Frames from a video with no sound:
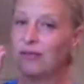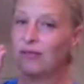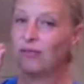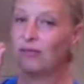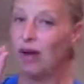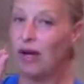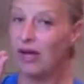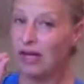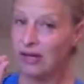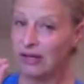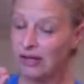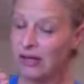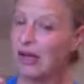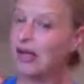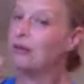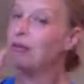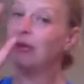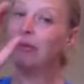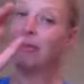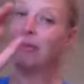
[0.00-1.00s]
running
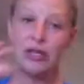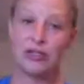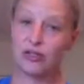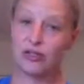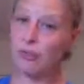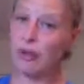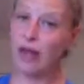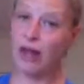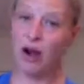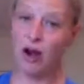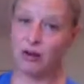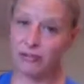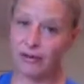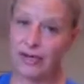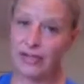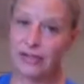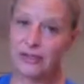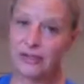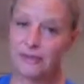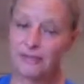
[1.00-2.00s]
economy measured by heart
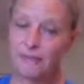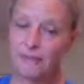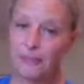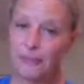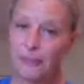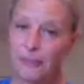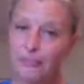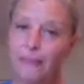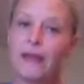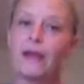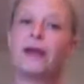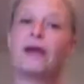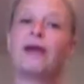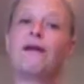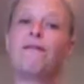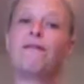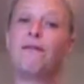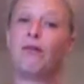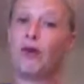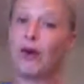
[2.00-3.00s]
rate
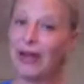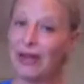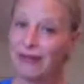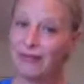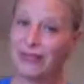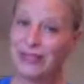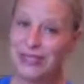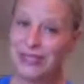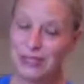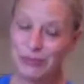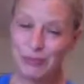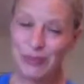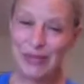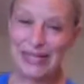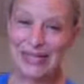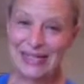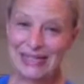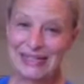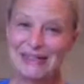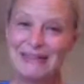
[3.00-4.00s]
for a given
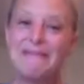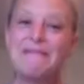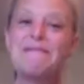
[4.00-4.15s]
speed